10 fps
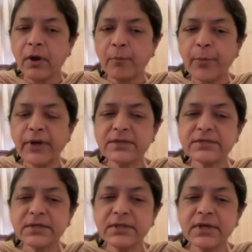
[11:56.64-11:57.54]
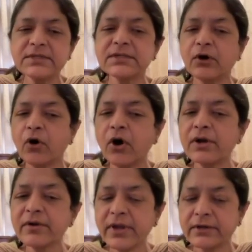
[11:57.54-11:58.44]
But see this, all
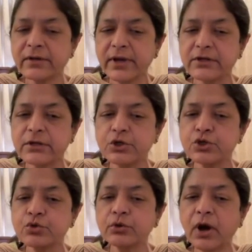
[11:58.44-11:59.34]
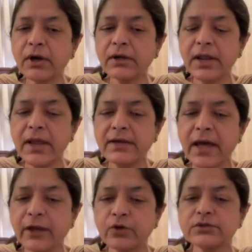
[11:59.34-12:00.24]
reiterate, do not delay
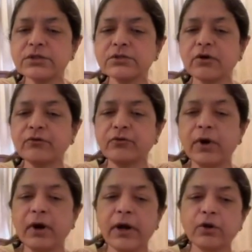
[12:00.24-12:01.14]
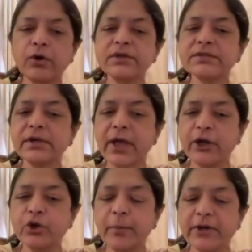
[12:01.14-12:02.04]
diagnosis of adolescent
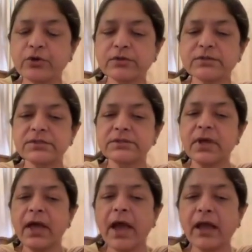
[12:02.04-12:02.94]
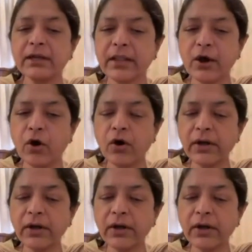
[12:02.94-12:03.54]
endometriosis, and they all